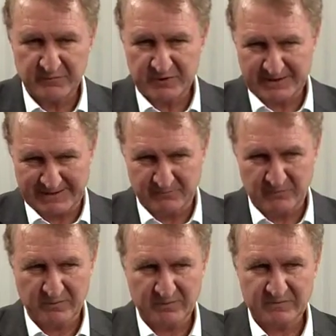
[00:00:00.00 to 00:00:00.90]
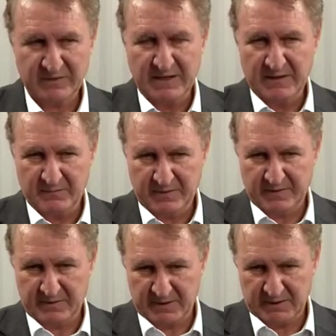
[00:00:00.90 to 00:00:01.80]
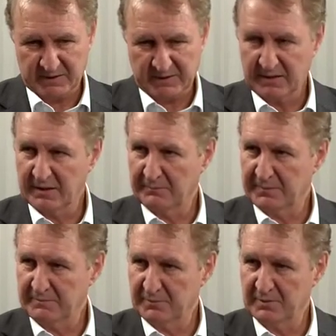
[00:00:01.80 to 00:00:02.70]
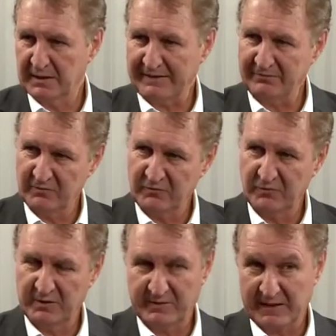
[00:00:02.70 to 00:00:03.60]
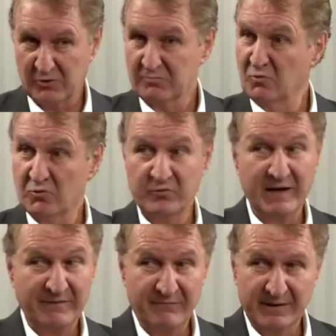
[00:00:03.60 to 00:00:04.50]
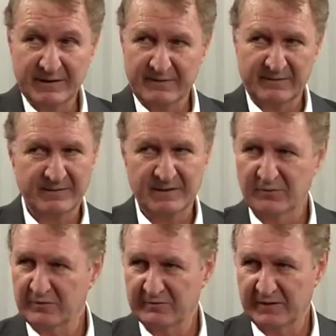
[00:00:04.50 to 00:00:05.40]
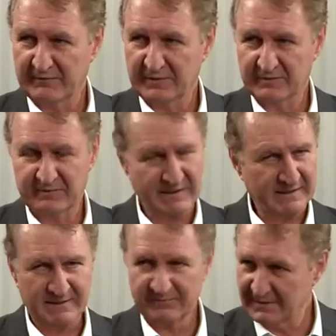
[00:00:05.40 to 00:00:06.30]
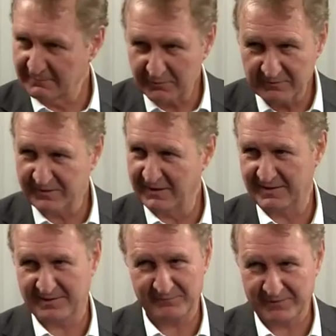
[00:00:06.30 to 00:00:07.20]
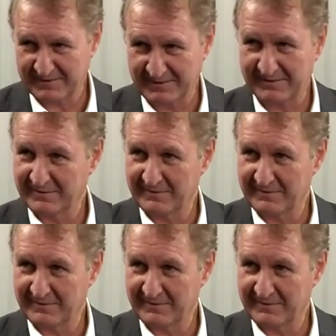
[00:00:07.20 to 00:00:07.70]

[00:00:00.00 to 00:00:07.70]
She came to this, the people at the Junior, they look more to Africa than they do to South Africa because they've given up on South Africa.